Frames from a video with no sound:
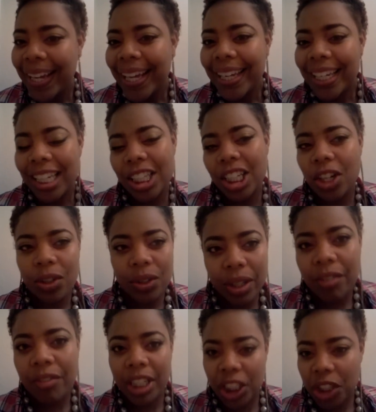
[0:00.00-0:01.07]
you know
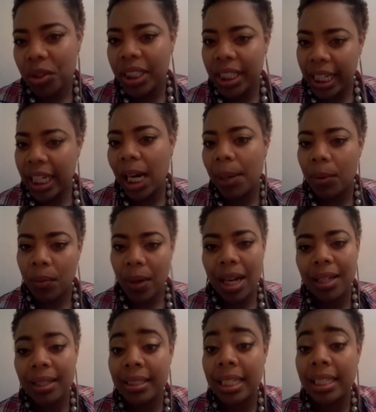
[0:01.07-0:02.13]
eventually they come around
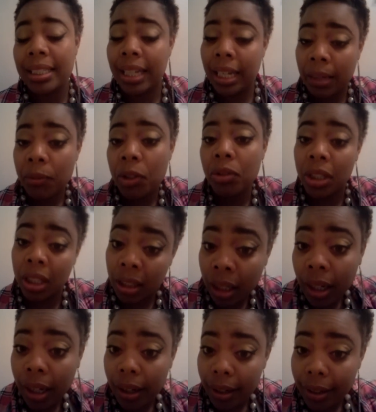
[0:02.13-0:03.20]
and say damn you look good